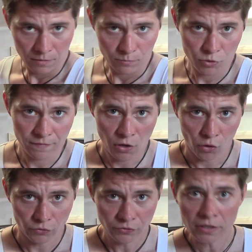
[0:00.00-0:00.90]
Moving
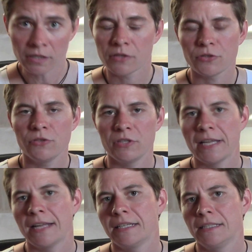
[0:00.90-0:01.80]
on to the
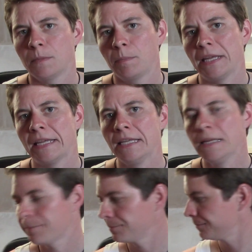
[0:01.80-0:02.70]
standing to pee.